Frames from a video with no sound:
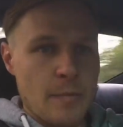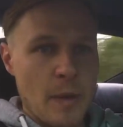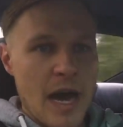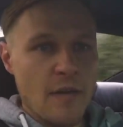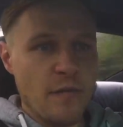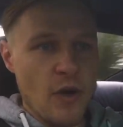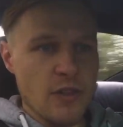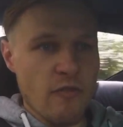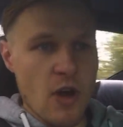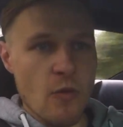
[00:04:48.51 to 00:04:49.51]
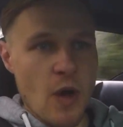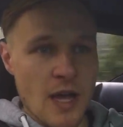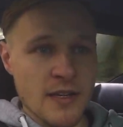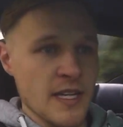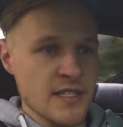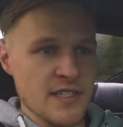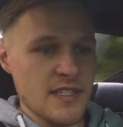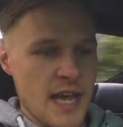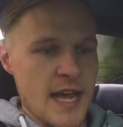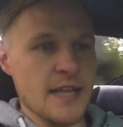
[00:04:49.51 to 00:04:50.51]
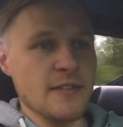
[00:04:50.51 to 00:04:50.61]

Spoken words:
but find the right one, and as I say,